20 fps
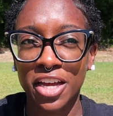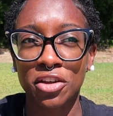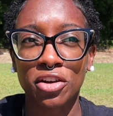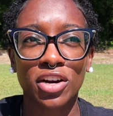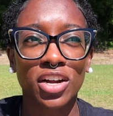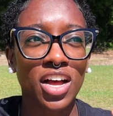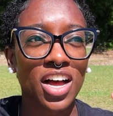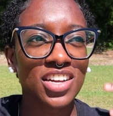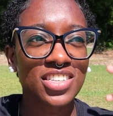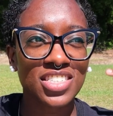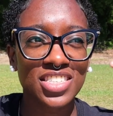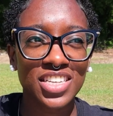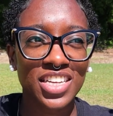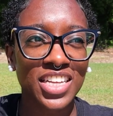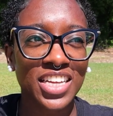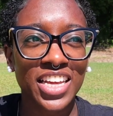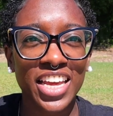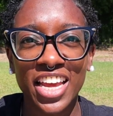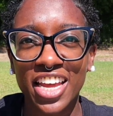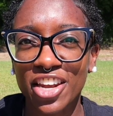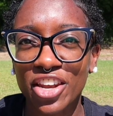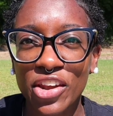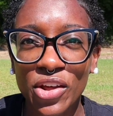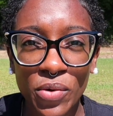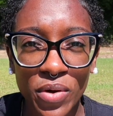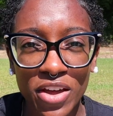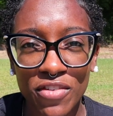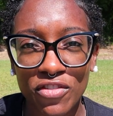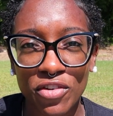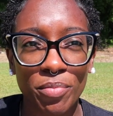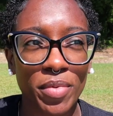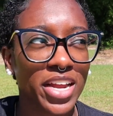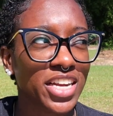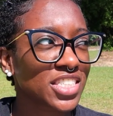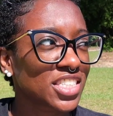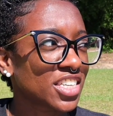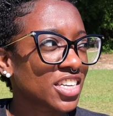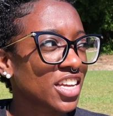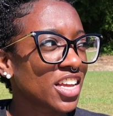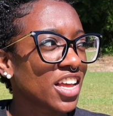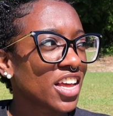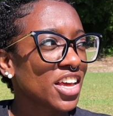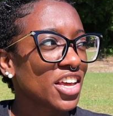You're constantly getting new information.